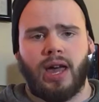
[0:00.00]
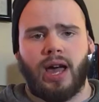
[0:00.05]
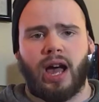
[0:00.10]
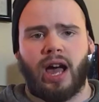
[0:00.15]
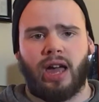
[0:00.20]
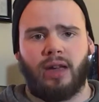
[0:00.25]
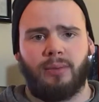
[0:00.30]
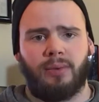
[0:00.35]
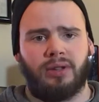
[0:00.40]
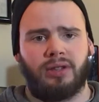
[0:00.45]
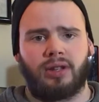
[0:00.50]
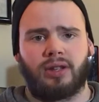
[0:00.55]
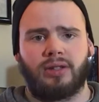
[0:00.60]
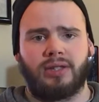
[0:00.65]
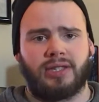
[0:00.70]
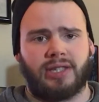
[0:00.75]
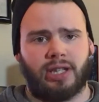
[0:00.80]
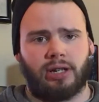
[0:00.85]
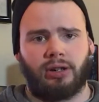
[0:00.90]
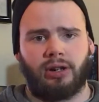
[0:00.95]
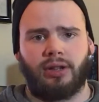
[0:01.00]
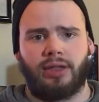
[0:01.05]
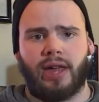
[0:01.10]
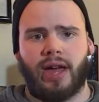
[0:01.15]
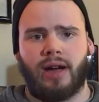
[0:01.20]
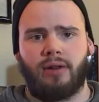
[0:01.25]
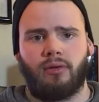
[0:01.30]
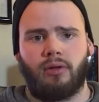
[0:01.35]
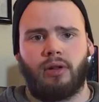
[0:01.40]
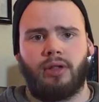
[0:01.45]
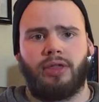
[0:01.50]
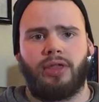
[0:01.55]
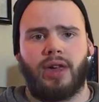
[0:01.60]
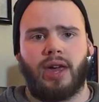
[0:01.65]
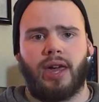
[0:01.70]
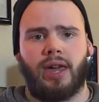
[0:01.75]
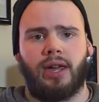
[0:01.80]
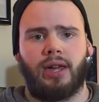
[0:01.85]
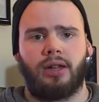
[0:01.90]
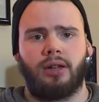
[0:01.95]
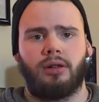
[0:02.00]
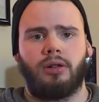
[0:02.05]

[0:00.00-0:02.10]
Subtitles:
I've been considering that with a